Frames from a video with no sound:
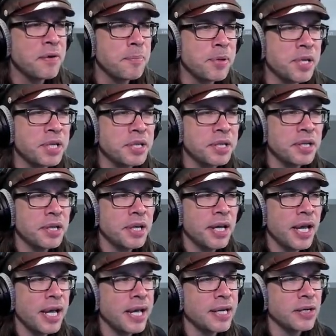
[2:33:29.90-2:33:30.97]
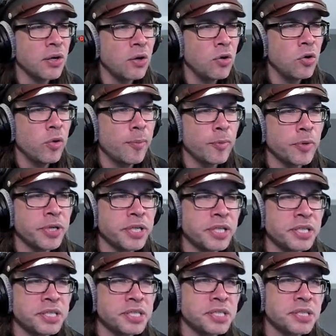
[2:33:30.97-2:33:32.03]
been at home
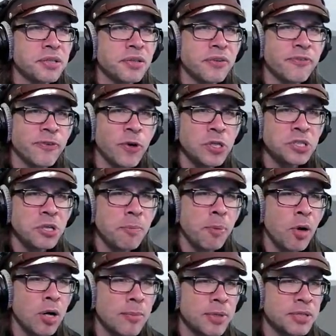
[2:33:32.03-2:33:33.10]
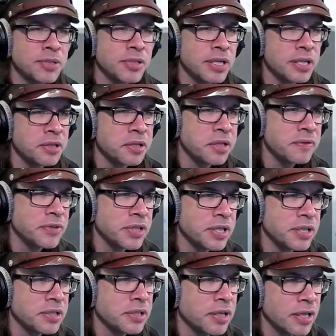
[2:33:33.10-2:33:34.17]
was the first apartment that I lived
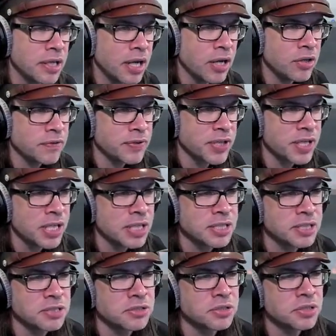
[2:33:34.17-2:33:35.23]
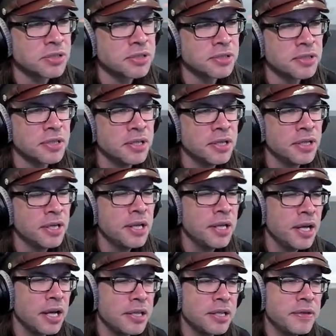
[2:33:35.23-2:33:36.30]
in out of college.
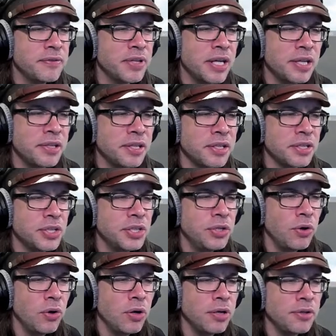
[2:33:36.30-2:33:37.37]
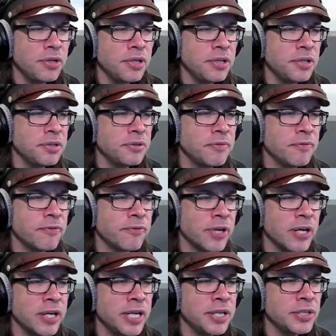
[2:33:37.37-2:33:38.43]
I lived on the northern,
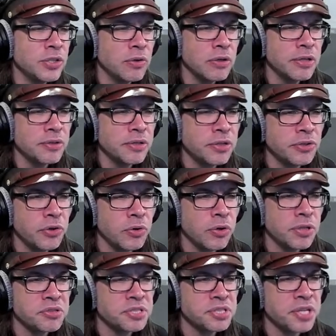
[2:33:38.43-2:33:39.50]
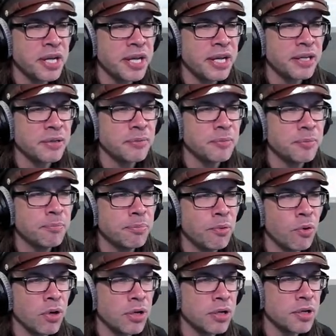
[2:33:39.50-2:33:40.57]
very northern north side
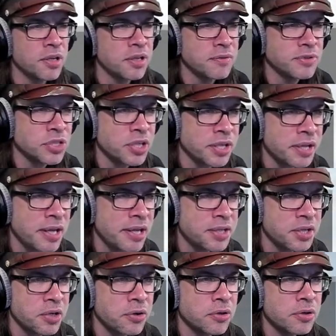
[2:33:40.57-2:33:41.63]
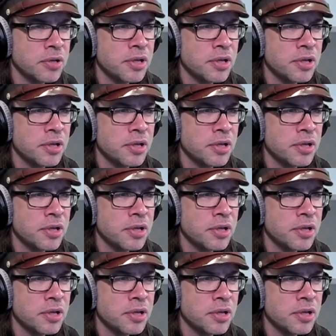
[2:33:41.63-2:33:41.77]
border of Chicago,